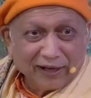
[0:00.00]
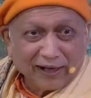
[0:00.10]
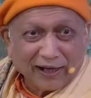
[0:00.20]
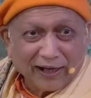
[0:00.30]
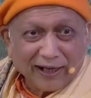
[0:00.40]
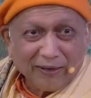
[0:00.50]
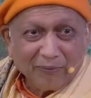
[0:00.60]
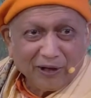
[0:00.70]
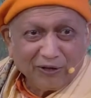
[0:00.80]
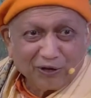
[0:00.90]
uh,
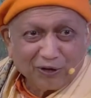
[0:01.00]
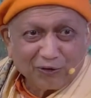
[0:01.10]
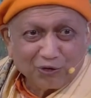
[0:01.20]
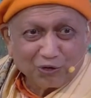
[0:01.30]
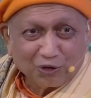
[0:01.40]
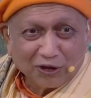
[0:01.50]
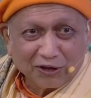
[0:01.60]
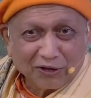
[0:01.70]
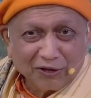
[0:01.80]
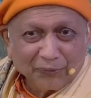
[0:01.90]
high measure of
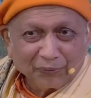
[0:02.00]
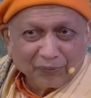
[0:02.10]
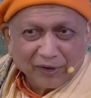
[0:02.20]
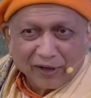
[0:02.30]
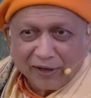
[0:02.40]
sugar,